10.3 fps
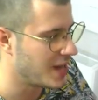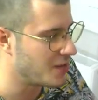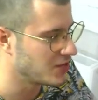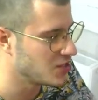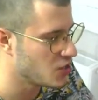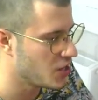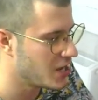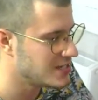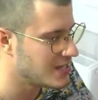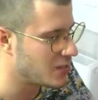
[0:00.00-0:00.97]
I really enjoy
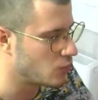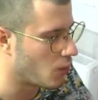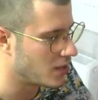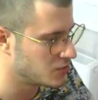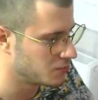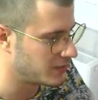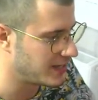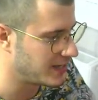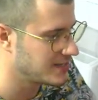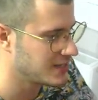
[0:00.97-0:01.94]
it and want to
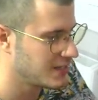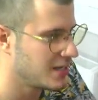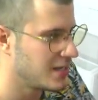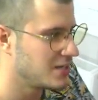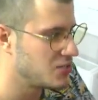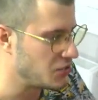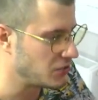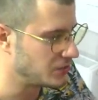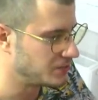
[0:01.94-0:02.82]
play it too.